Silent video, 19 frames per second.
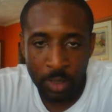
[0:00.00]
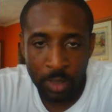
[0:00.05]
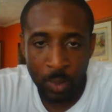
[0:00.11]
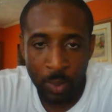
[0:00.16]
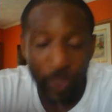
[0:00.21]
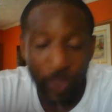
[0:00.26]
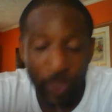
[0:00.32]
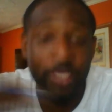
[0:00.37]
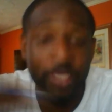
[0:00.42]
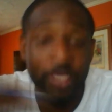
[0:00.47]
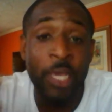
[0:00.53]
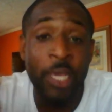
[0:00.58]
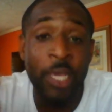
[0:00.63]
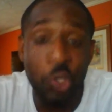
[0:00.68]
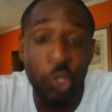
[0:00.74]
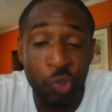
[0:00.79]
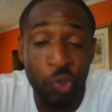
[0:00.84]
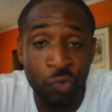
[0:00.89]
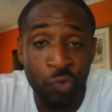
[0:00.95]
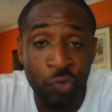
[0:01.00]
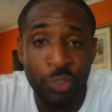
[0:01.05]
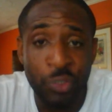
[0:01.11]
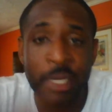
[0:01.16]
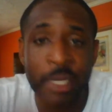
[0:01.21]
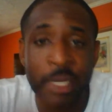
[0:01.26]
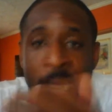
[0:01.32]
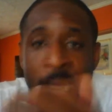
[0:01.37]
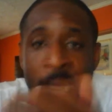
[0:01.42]
with the
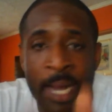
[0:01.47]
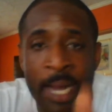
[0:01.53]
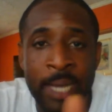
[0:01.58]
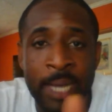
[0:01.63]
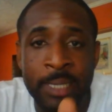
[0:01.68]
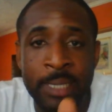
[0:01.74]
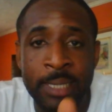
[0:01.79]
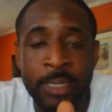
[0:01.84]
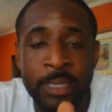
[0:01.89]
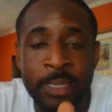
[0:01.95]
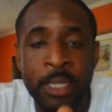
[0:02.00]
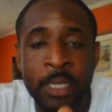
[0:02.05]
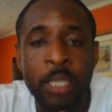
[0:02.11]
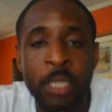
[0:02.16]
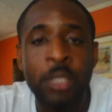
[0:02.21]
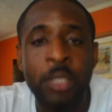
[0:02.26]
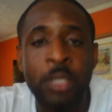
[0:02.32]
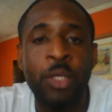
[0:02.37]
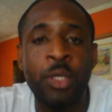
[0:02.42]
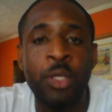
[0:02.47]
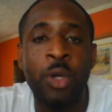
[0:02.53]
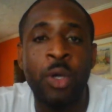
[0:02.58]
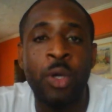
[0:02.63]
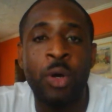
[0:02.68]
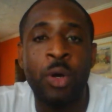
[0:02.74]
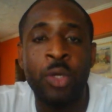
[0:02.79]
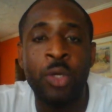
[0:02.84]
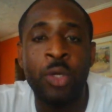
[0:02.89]
industry and
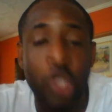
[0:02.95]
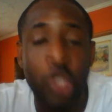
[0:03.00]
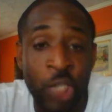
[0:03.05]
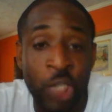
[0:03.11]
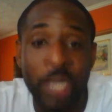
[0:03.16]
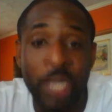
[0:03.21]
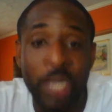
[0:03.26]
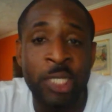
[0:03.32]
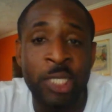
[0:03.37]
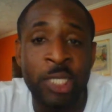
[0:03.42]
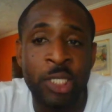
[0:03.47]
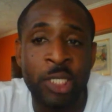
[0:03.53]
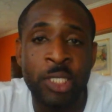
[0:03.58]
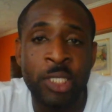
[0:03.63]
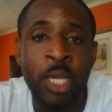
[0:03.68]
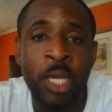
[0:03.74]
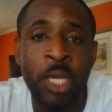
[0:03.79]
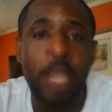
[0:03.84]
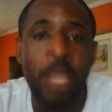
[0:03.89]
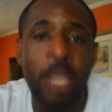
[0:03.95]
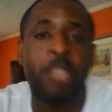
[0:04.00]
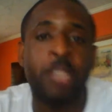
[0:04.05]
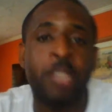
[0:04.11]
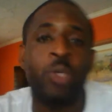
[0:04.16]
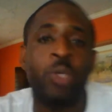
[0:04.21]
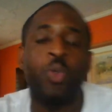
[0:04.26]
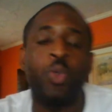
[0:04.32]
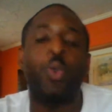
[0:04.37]
your your challenges
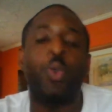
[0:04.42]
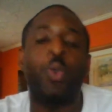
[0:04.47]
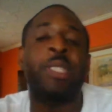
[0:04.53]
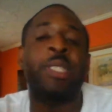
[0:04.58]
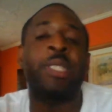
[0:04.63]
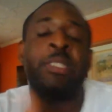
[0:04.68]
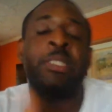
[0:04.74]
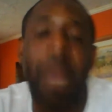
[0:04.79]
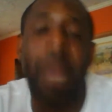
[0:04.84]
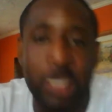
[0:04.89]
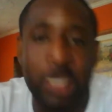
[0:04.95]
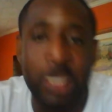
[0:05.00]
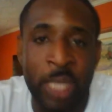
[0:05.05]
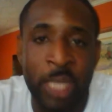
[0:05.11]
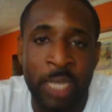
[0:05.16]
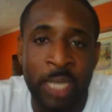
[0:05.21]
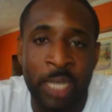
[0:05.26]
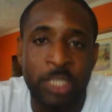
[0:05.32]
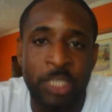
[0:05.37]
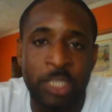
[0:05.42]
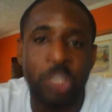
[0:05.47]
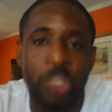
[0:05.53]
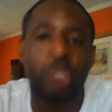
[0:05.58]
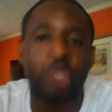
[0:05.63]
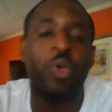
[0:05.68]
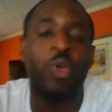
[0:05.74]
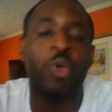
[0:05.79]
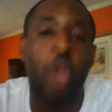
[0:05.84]
until you expect
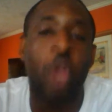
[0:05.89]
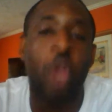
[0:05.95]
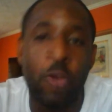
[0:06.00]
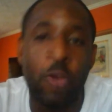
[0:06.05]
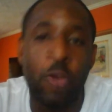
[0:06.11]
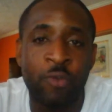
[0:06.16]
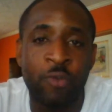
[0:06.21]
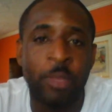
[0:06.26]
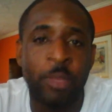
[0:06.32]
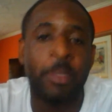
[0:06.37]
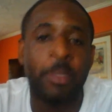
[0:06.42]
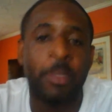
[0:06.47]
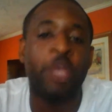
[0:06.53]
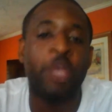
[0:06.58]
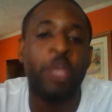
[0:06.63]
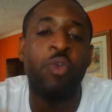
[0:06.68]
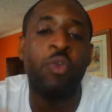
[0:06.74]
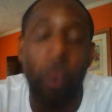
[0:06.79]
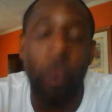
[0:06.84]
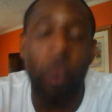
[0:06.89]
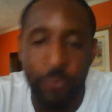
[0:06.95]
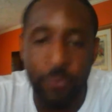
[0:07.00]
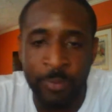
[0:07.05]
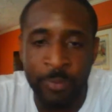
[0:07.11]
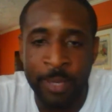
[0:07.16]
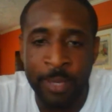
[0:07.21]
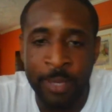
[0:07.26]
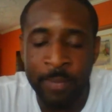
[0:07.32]
challenges you learn from them and you grow
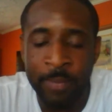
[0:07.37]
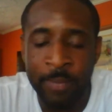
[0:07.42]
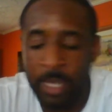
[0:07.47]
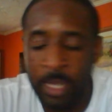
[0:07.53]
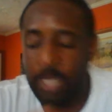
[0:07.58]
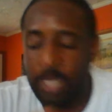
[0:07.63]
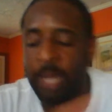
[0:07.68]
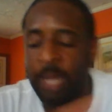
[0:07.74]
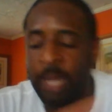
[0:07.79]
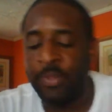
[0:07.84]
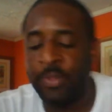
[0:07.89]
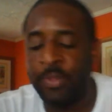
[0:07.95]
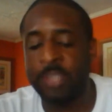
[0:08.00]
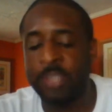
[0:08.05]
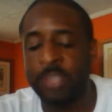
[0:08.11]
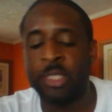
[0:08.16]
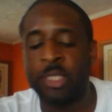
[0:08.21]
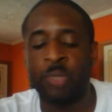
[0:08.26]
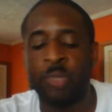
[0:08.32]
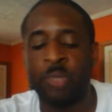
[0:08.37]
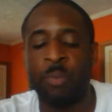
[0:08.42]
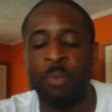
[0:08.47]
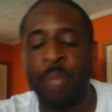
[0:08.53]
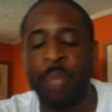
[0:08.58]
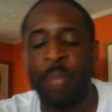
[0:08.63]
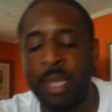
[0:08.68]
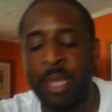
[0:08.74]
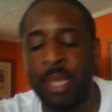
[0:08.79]
from them and this is the
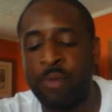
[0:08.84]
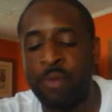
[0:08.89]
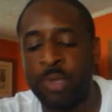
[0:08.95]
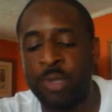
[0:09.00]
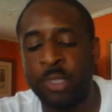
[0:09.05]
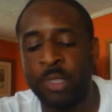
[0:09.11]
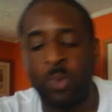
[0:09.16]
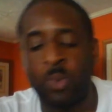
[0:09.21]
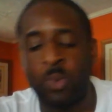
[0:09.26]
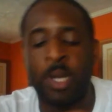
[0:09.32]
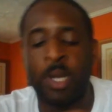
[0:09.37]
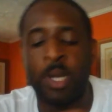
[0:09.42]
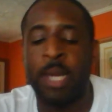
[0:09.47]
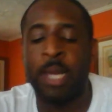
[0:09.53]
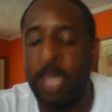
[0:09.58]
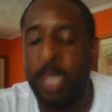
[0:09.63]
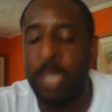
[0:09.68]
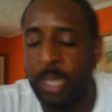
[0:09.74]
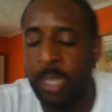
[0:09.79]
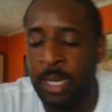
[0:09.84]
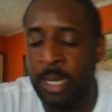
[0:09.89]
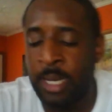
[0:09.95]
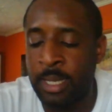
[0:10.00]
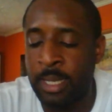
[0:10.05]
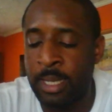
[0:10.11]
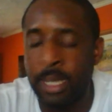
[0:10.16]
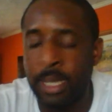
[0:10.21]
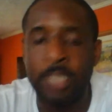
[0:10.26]
main reason why i
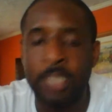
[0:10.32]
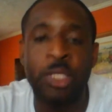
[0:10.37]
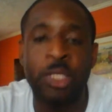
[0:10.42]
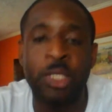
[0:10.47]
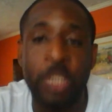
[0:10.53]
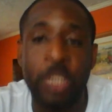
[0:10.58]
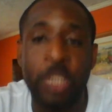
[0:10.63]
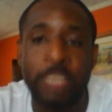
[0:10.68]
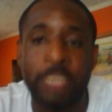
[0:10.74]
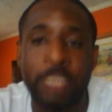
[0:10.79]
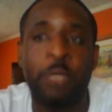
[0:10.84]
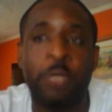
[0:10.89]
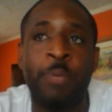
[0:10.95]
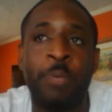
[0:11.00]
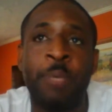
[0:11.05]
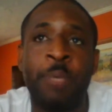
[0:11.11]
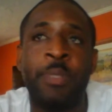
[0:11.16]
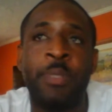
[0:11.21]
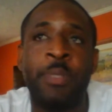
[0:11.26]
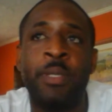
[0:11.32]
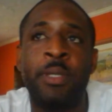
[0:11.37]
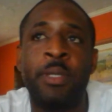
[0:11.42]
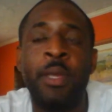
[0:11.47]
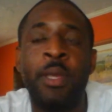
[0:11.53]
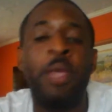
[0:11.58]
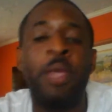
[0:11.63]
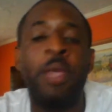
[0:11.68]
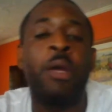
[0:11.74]
i, I suggest to people
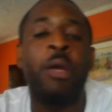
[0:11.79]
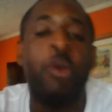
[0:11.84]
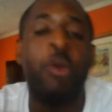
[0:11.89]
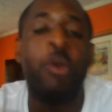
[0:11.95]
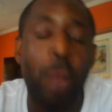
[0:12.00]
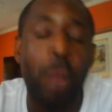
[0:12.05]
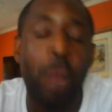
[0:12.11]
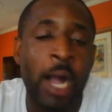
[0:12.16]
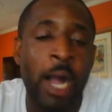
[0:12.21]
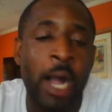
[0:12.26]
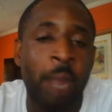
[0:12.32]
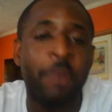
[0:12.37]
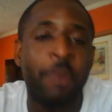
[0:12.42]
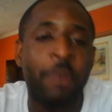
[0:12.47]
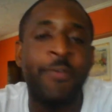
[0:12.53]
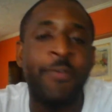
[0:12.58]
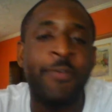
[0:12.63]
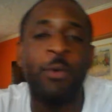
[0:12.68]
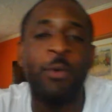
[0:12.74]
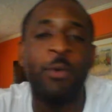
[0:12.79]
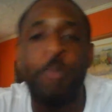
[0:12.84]
grab a few